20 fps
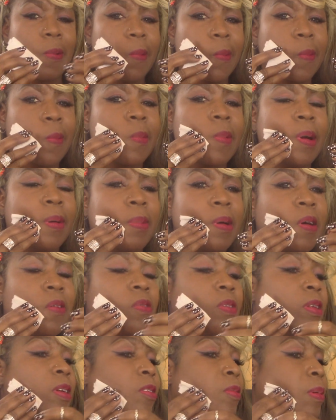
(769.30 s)
rub
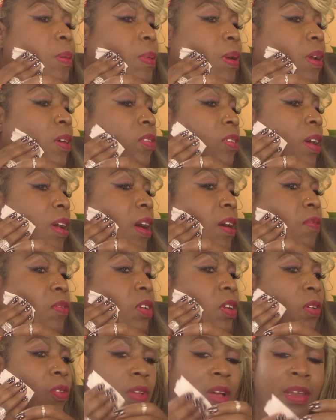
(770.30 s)
off a little bit because
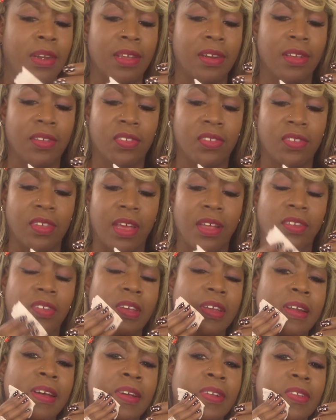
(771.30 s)
I didn't set
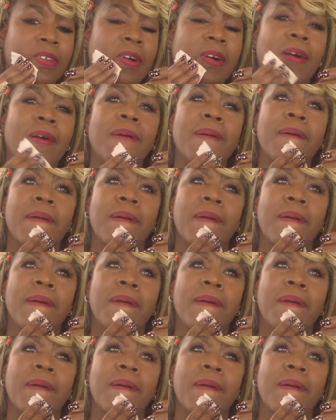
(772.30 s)
it at all.